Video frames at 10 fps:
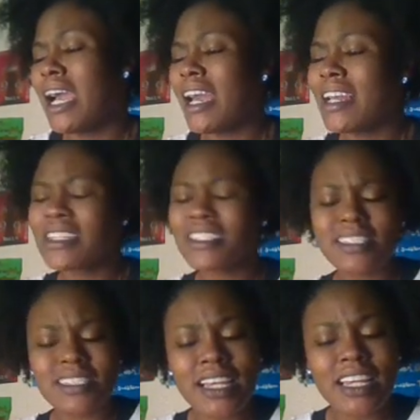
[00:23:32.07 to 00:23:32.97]
And it's
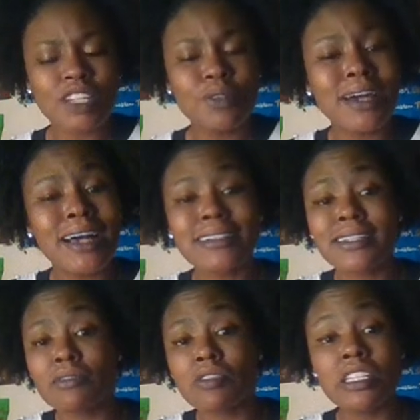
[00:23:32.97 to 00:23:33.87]
just like, you guys could
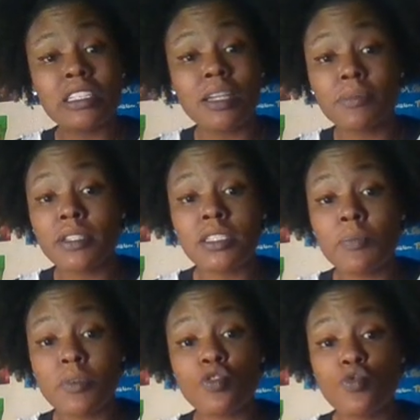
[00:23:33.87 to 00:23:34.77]
have really summed this up
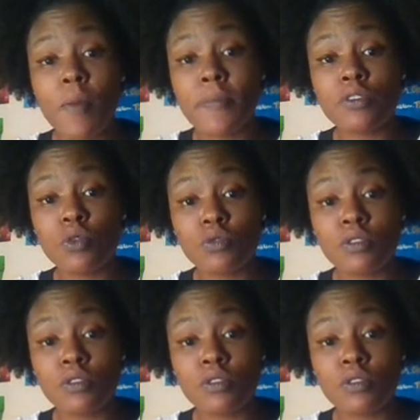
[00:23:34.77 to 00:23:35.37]
in 2 episodes.